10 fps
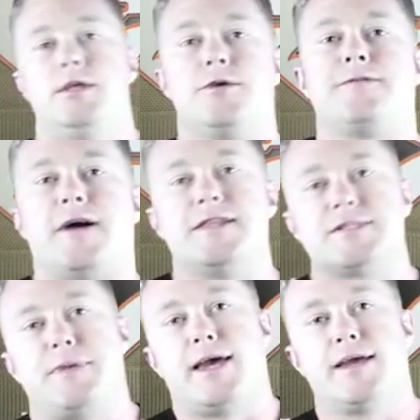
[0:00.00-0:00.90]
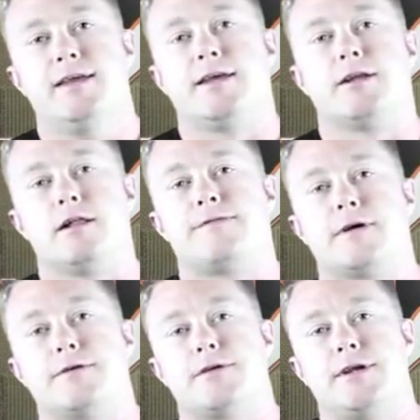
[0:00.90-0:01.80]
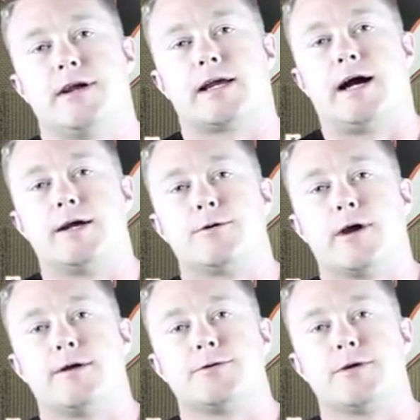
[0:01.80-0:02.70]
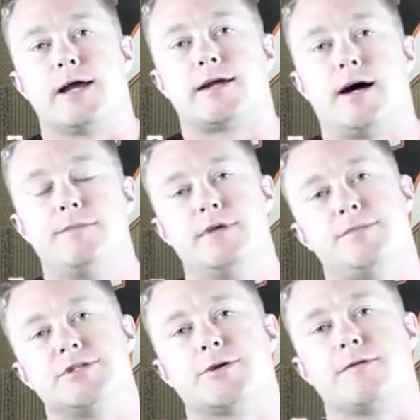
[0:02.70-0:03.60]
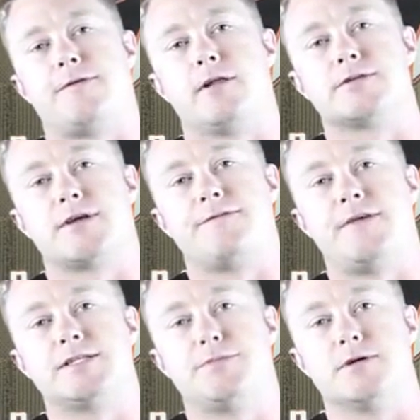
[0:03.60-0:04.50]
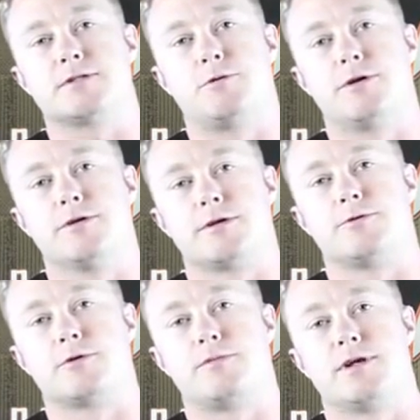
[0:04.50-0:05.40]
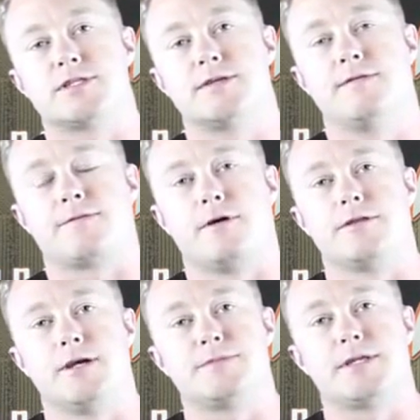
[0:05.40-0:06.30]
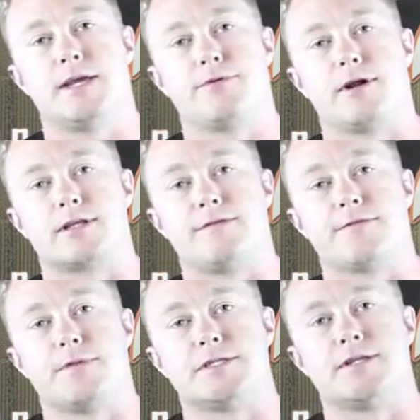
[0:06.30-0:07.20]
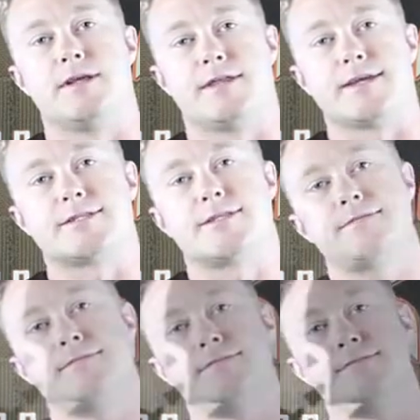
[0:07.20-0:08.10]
You can find this bag and all of our other gear at condoroutdoor.com and be sure to follow us on Facebook, Twitter, and Google Plus for all the up-to-date product information. Thanks.